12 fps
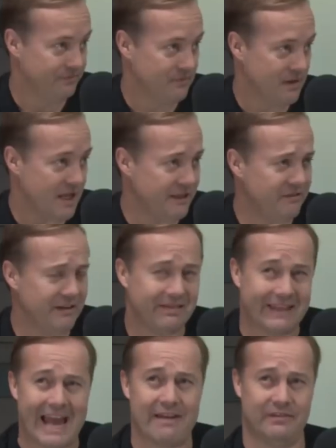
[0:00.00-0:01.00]
Mm. I literally
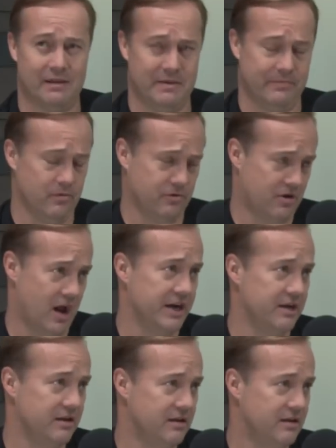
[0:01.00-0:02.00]
laughed at people who cried.